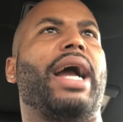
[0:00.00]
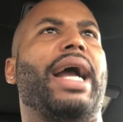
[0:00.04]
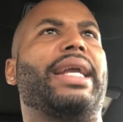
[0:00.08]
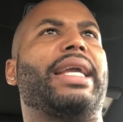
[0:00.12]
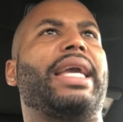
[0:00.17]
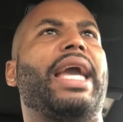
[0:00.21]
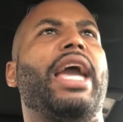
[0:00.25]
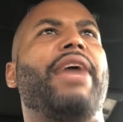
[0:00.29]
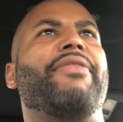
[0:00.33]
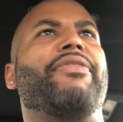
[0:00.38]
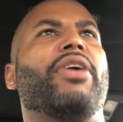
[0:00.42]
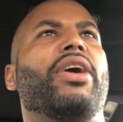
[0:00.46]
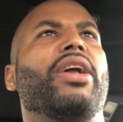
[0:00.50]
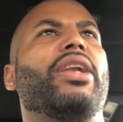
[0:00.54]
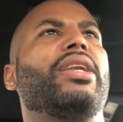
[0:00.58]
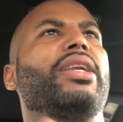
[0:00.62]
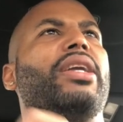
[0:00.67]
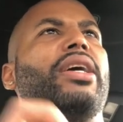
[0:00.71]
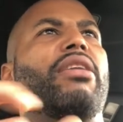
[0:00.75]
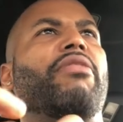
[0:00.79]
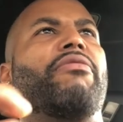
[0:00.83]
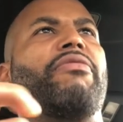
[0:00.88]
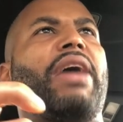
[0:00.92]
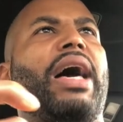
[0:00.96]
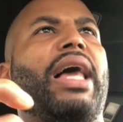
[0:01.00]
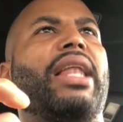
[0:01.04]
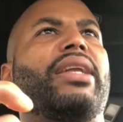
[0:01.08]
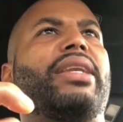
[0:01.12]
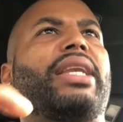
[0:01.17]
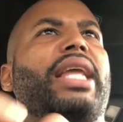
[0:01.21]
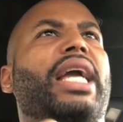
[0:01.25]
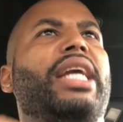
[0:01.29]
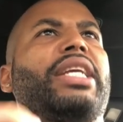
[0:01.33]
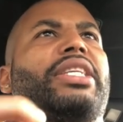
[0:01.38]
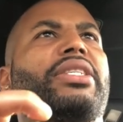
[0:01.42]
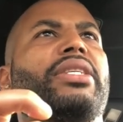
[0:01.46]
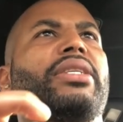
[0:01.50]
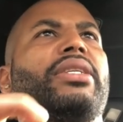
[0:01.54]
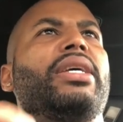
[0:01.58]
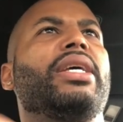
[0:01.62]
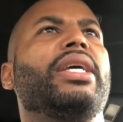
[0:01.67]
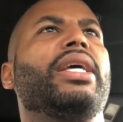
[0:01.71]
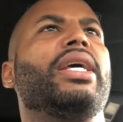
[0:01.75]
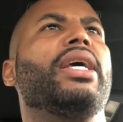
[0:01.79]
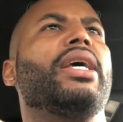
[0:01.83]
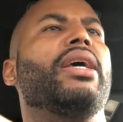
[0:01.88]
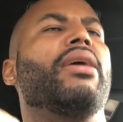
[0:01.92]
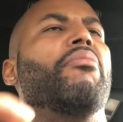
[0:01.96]
I gave her a little validation
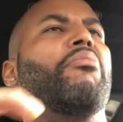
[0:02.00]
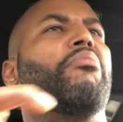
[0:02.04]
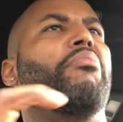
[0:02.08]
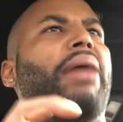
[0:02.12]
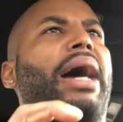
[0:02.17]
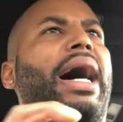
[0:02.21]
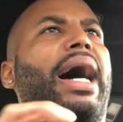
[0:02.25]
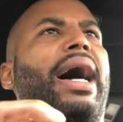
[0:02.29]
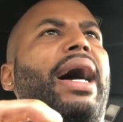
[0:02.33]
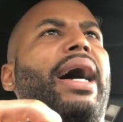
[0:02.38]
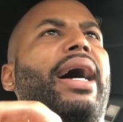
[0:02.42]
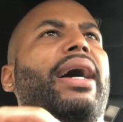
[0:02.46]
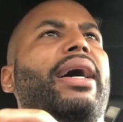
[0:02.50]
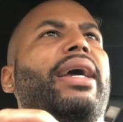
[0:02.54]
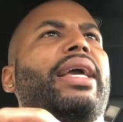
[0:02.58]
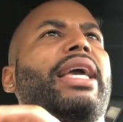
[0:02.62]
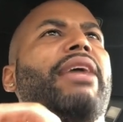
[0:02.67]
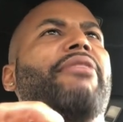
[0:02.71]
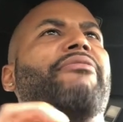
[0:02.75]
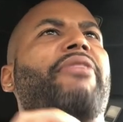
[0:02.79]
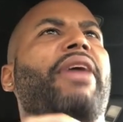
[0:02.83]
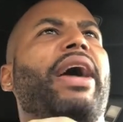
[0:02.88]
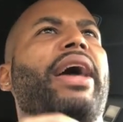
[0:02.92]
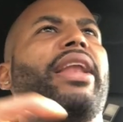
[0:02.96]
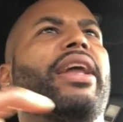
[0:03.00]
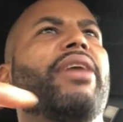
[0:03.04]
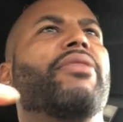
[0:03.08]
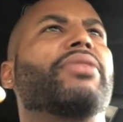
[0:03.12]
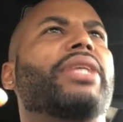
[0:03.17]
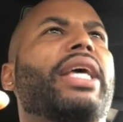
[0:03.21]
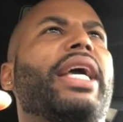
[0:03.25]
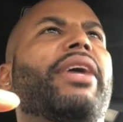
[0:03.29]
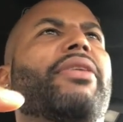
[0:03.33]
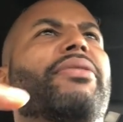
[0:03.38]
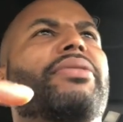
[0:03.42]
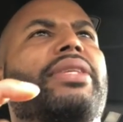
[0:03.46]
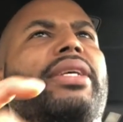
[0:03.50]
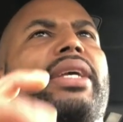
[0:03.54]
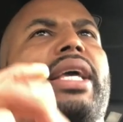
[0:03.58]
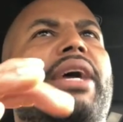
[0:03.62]
by inviting. It was